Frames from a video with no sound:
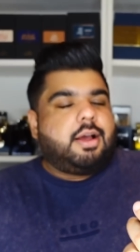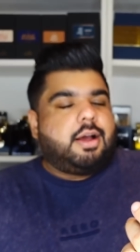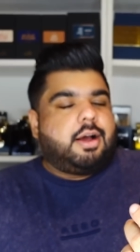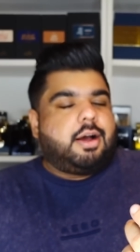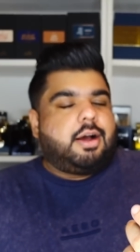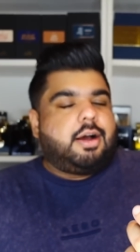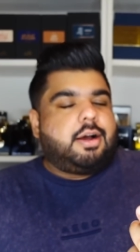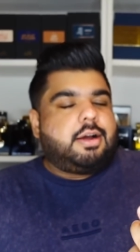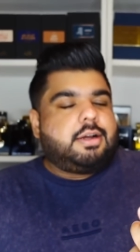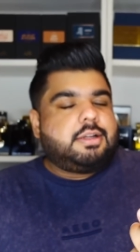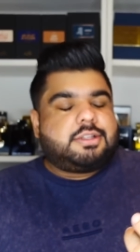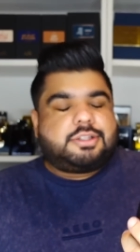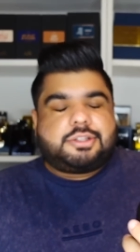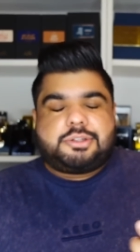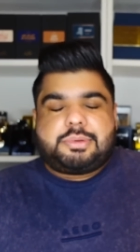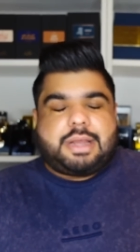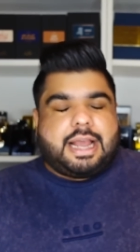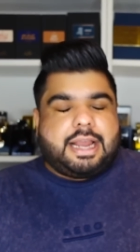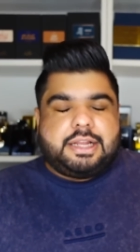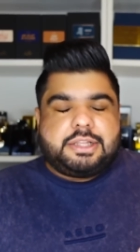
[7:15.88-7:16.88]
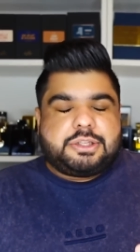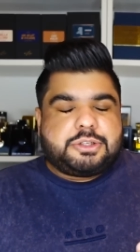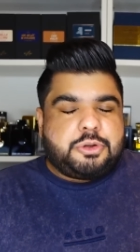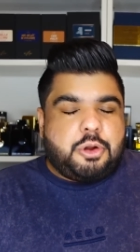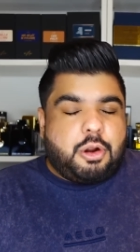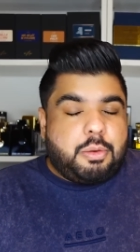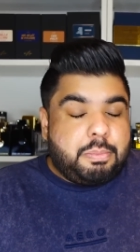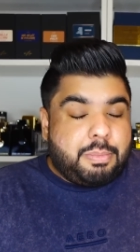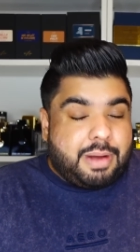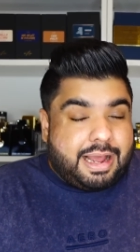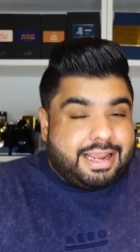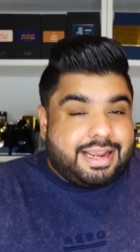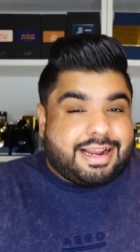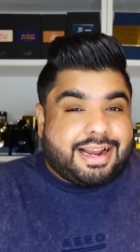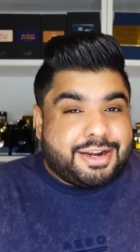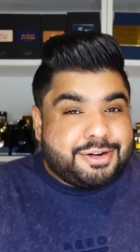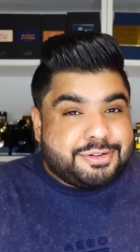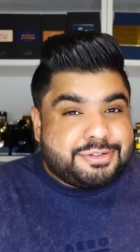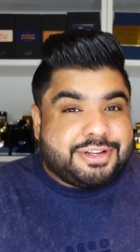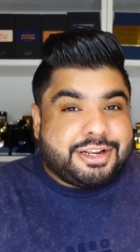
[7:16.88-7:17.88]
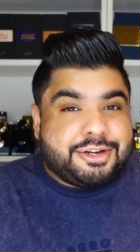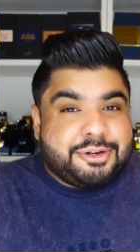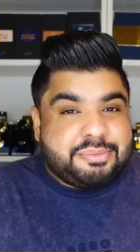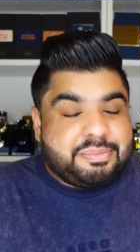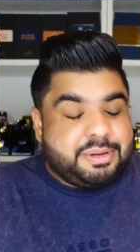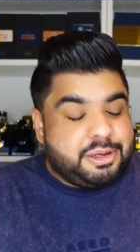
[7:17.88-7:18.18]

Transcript: Uh, it's it's not my kind of scent to